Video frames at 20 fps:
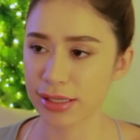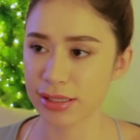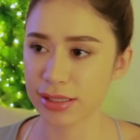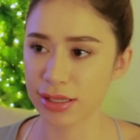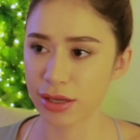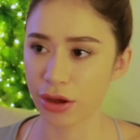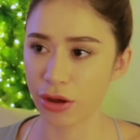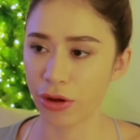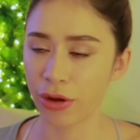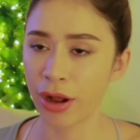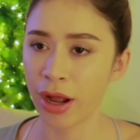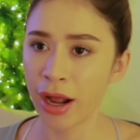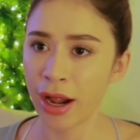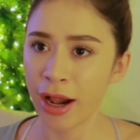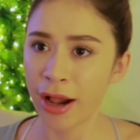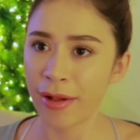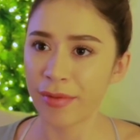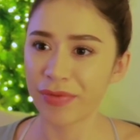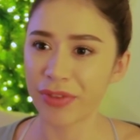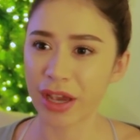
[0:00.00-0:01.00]
So
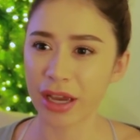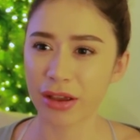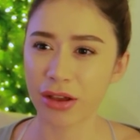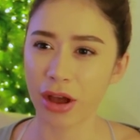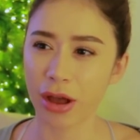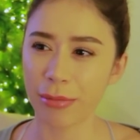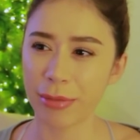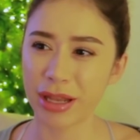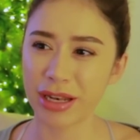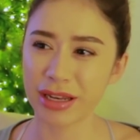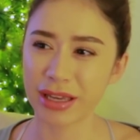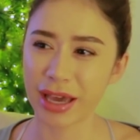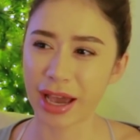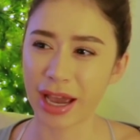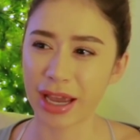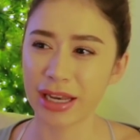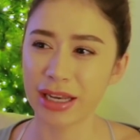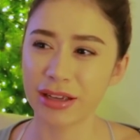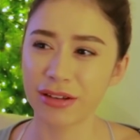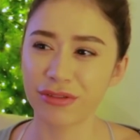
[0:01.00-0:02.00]
that comment
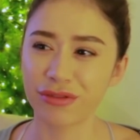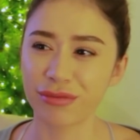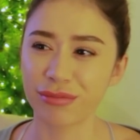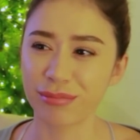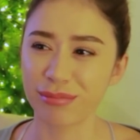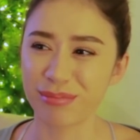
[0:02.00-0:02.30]
kind of